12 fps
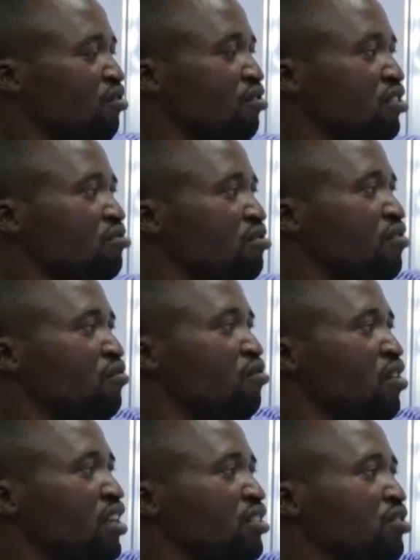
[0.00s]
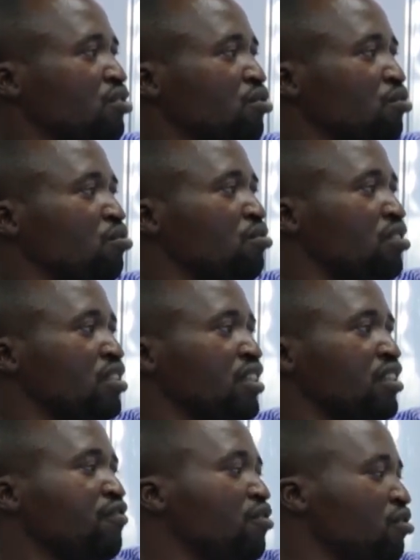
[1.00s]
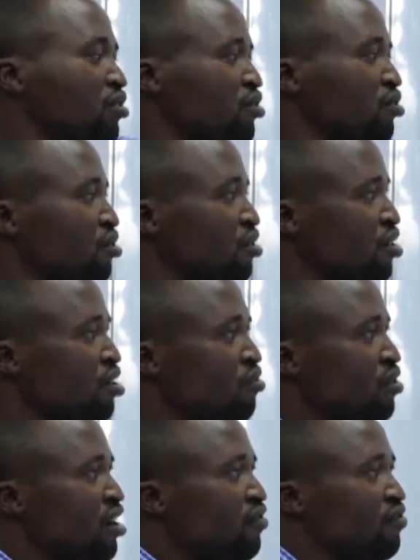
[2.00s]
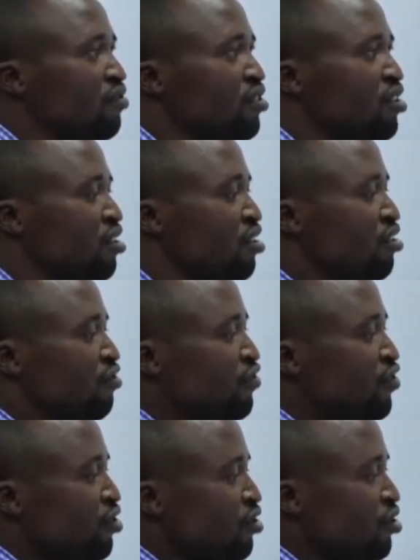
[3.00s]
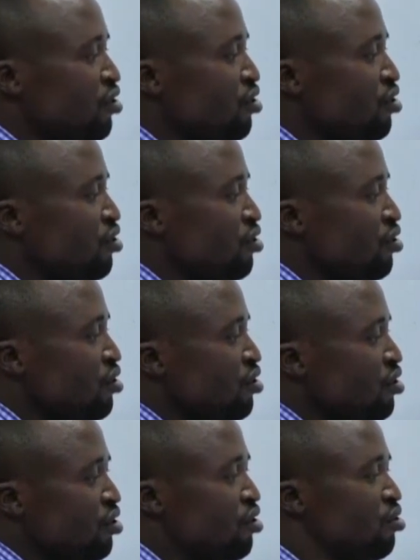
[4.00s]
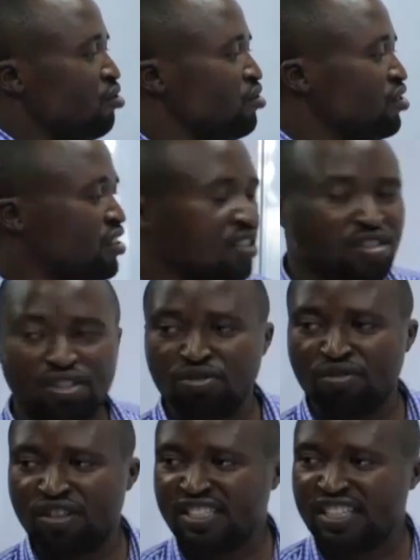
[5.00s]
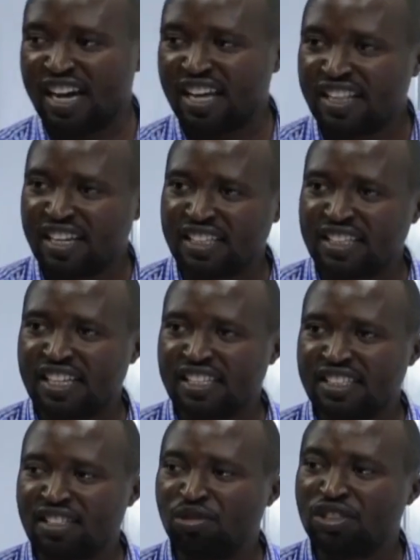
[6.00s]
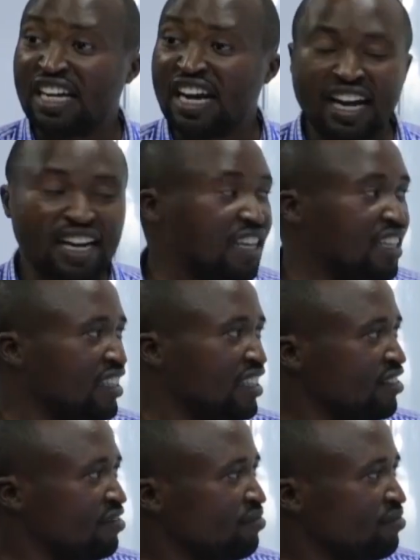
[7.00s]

Because we have 1, 2, 3, 4. So we have 4 O's. So these are the letters which are alike.